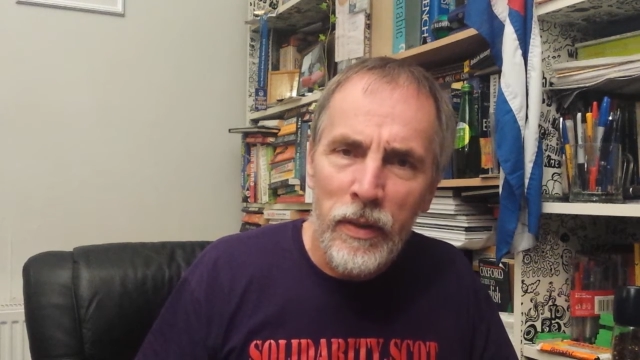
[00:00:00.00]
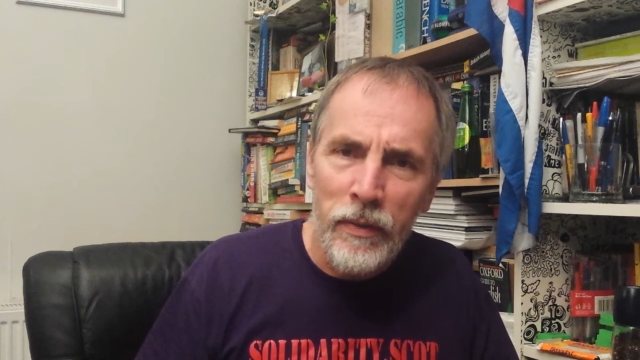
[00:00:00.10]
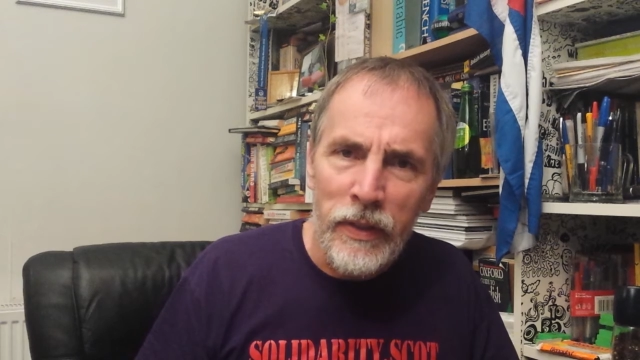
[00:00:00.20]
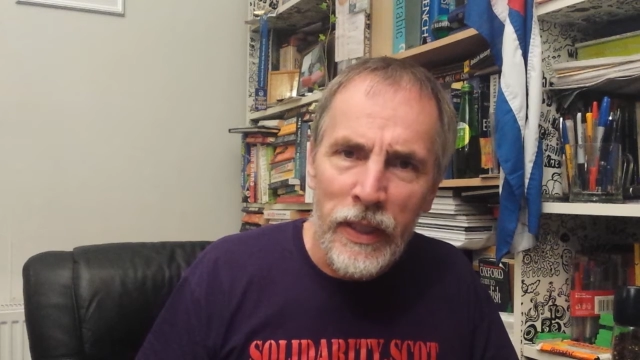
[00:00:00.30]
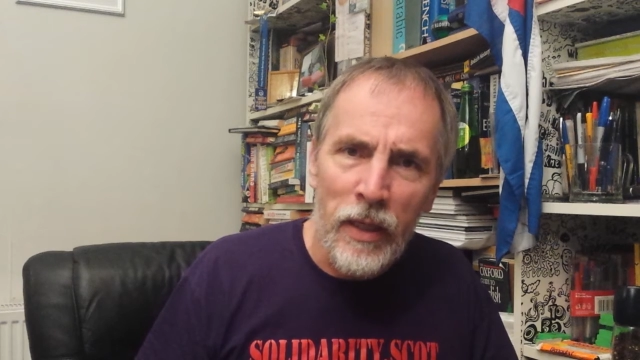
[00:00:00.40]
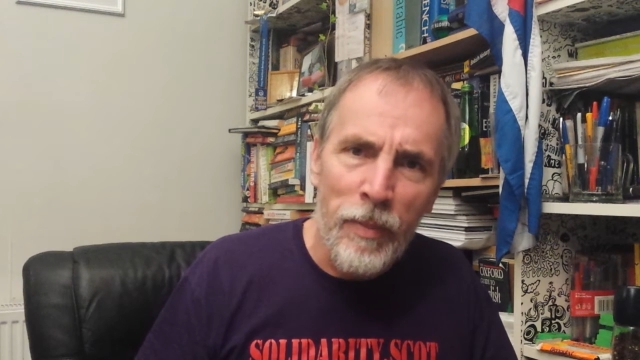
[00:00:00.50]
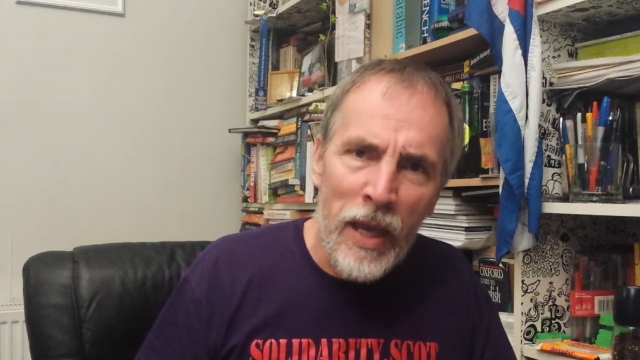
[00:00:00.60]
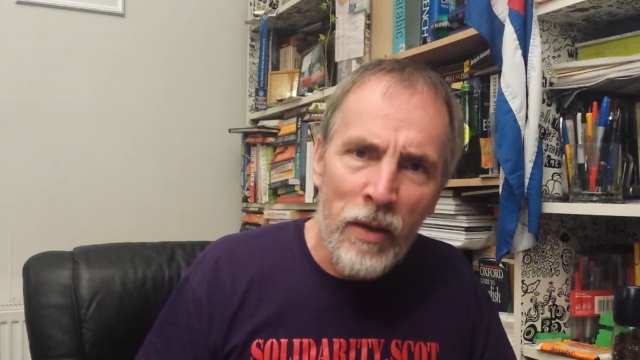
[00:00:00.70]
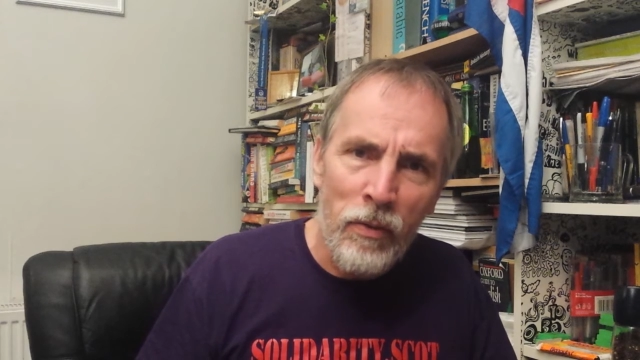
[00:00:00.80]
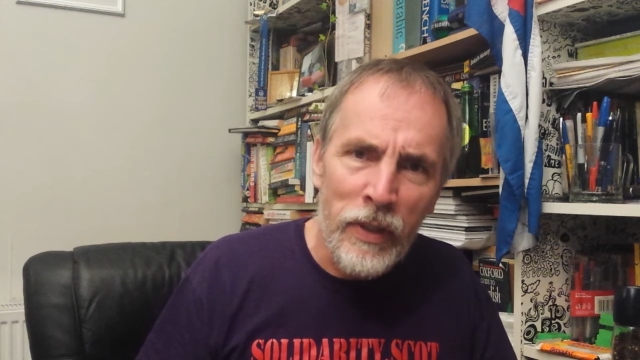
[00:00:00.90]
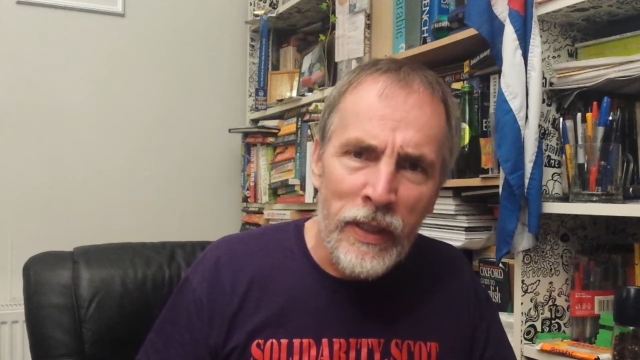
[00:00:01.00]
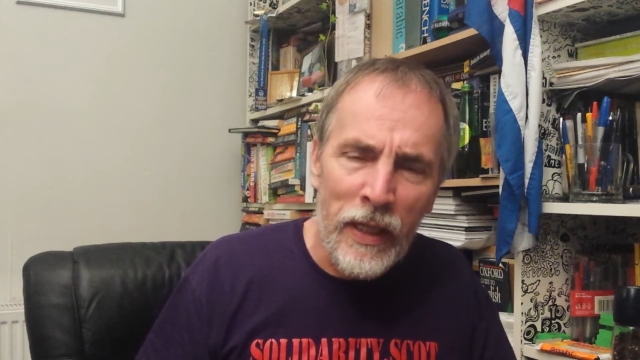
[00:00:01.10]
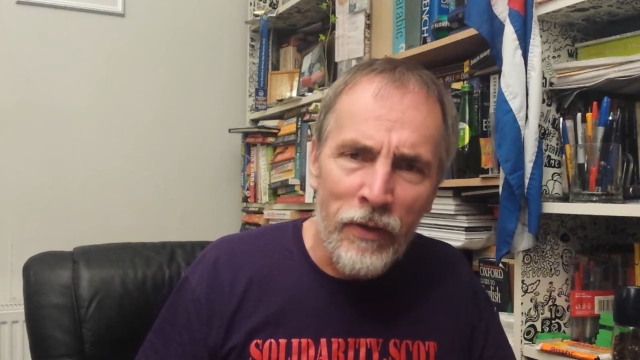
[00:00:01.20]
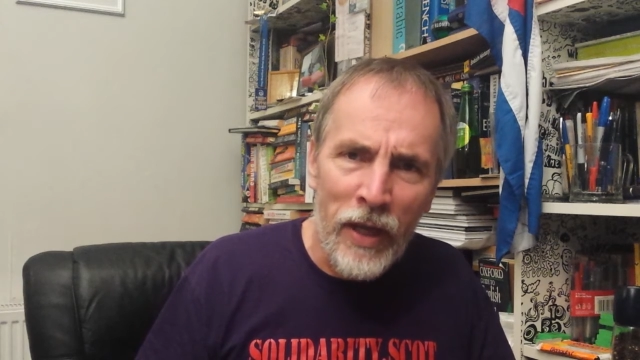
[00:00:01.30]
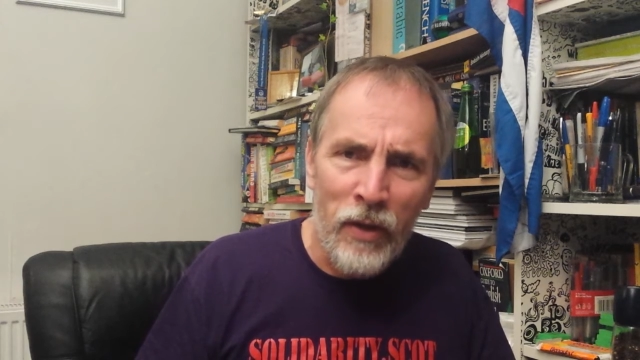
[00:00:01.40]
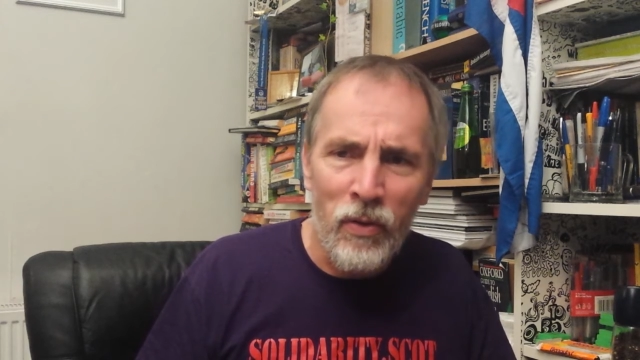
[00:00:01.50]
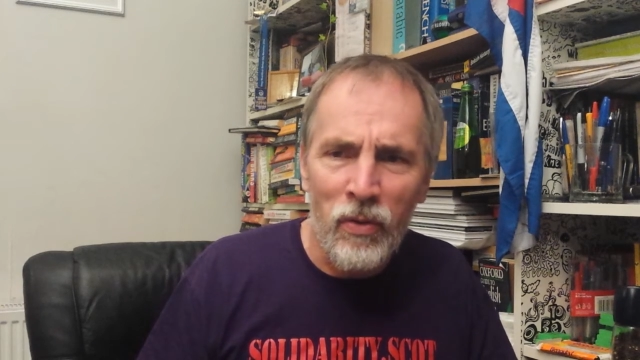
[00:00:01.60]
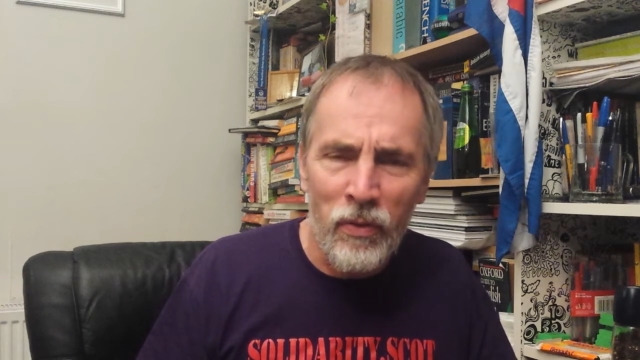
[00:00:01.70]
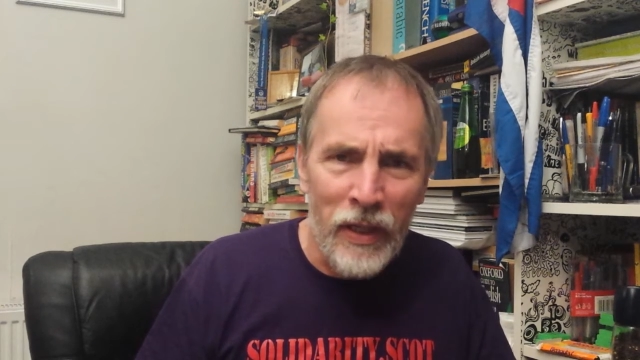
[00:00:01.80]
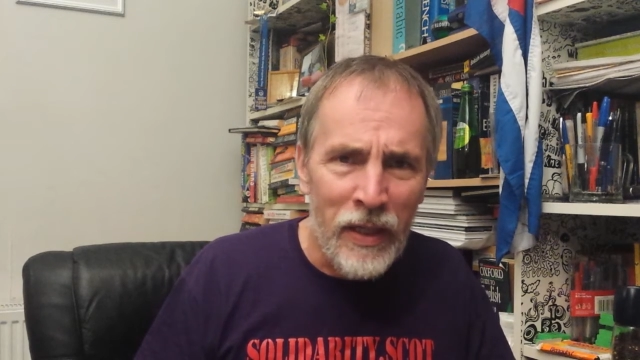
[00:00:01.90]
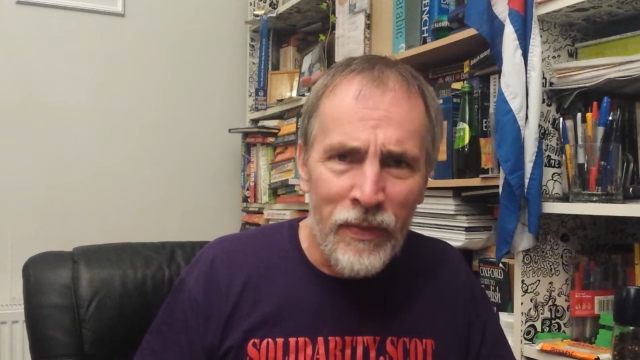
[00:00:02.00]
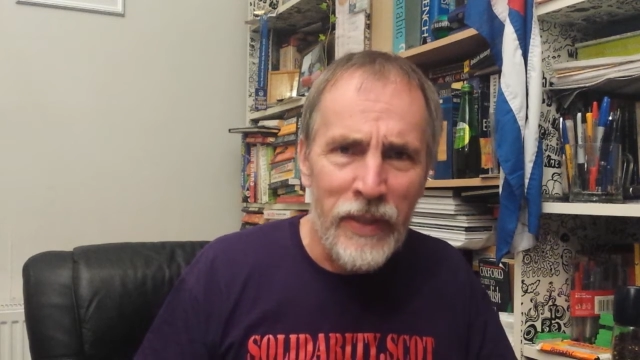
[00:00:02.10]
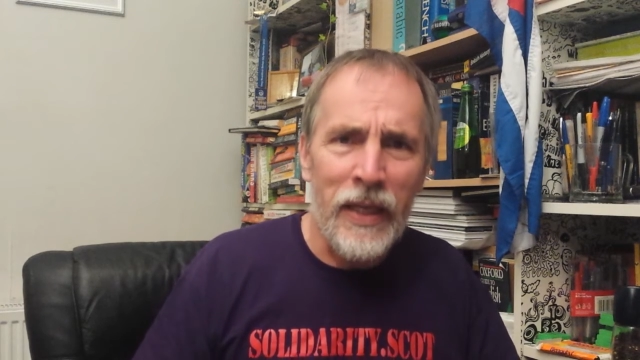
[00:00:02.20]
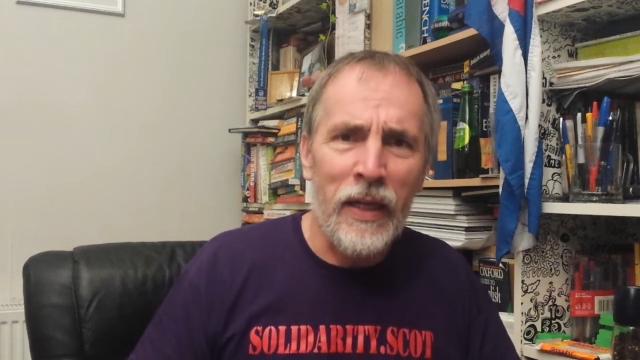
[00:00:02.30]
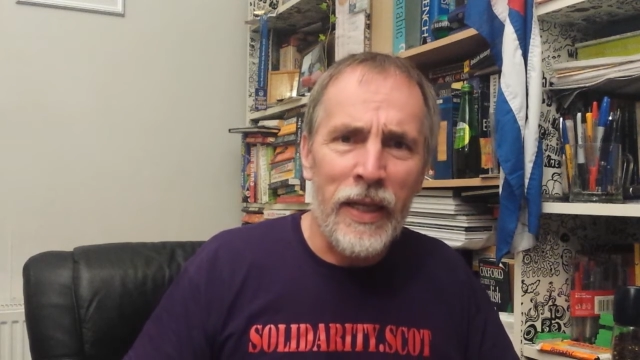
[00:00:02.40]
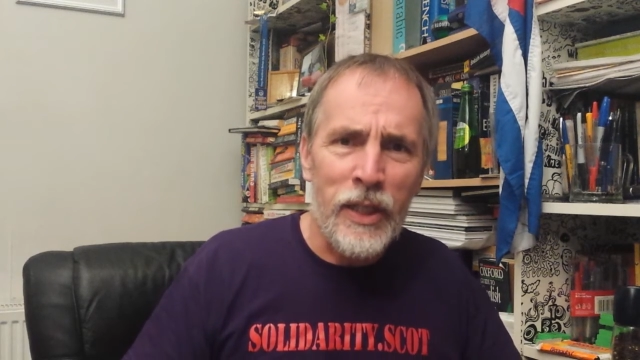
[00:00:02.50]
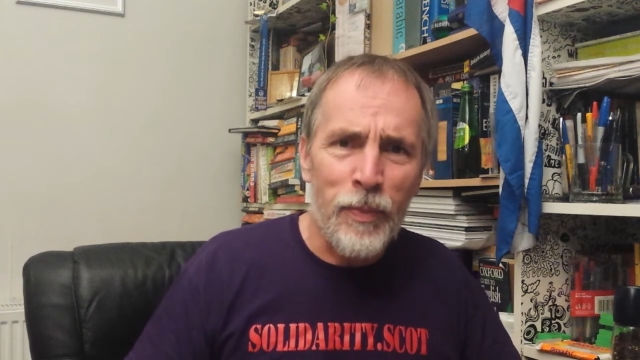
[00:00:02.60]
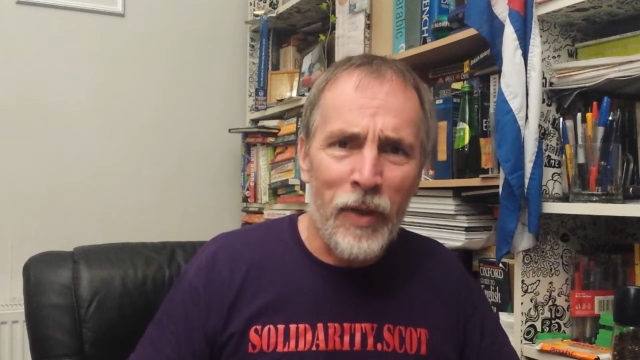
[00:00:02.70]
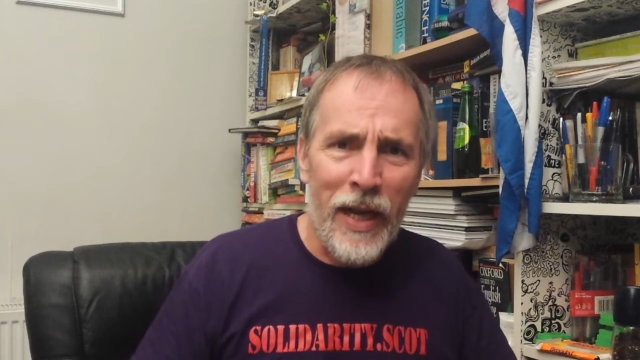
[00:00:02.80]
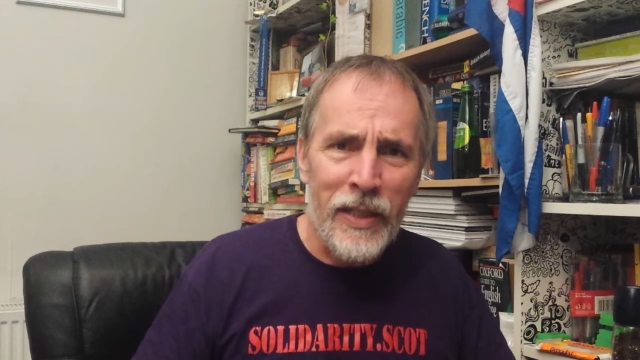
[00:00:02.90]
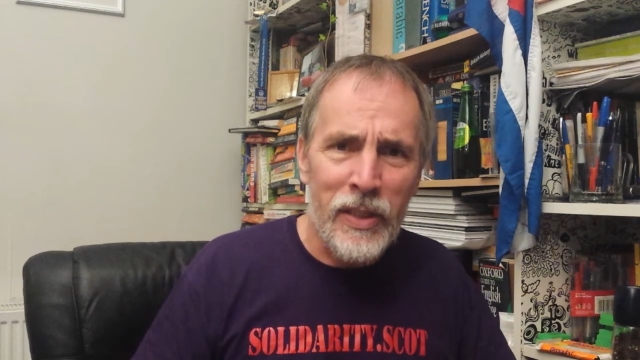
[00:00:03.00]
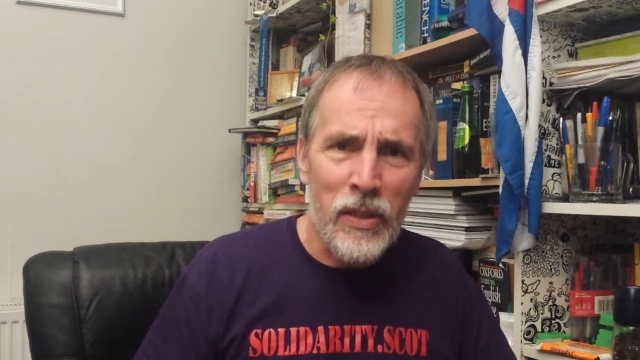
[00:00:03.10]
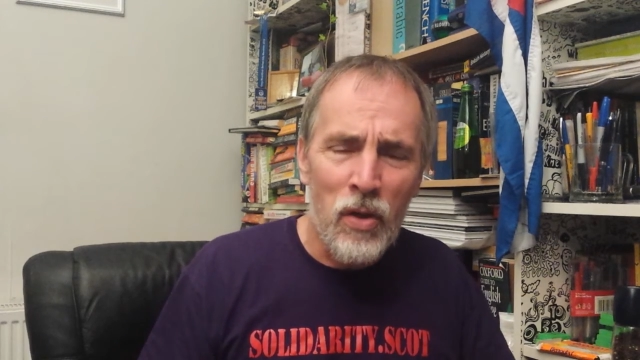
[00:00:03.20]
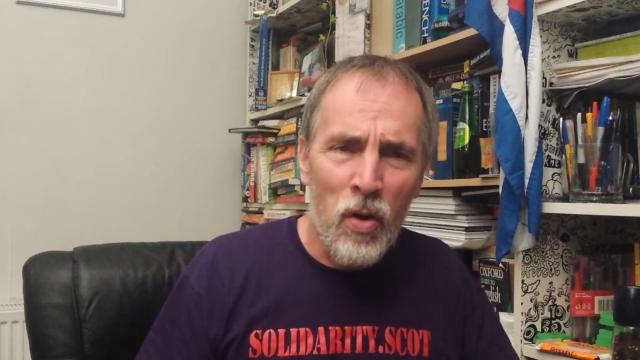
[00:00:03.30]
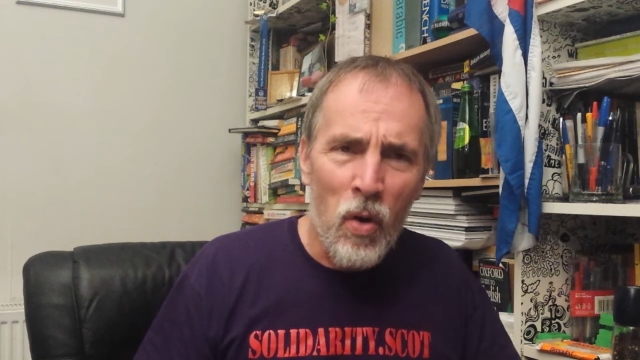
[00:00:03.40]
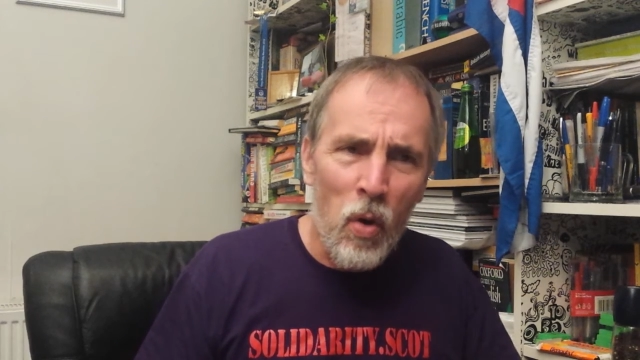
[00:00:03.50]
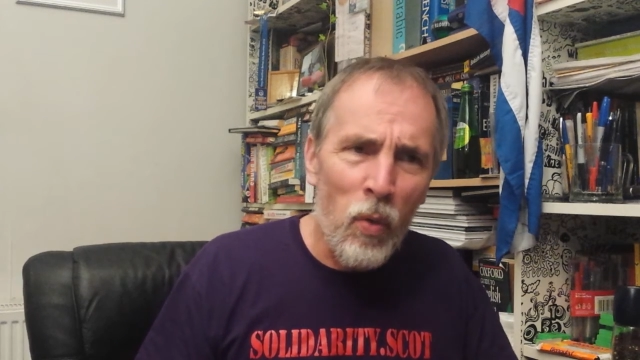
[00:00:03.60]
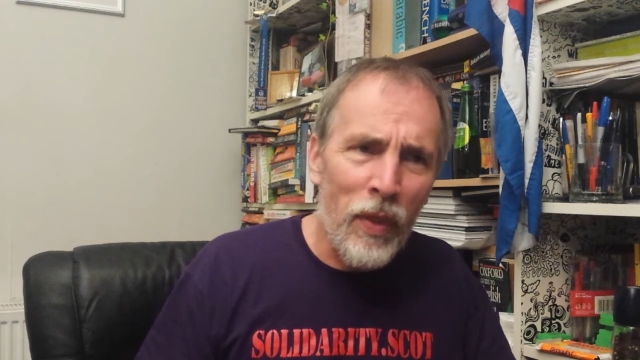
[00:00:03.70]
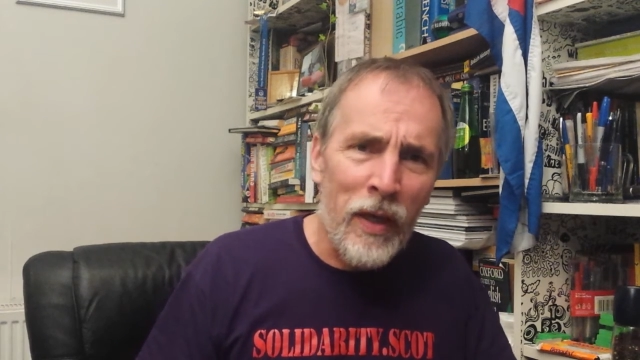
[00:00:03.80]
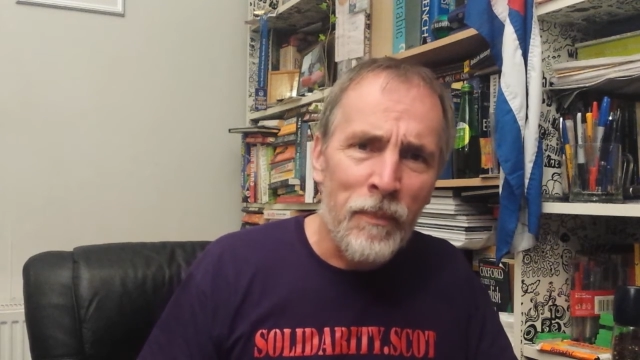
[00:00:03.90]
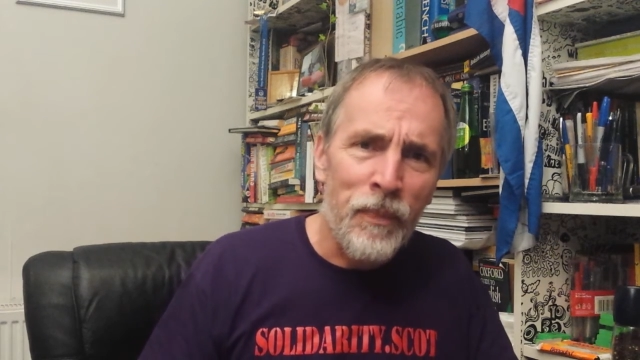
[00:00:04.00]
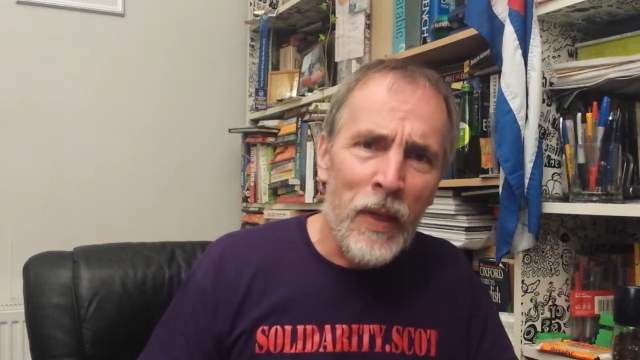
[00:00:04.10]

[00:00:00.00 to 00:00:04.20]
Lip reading: The Daily Mail, the Daily Record, all the Daily Express, all the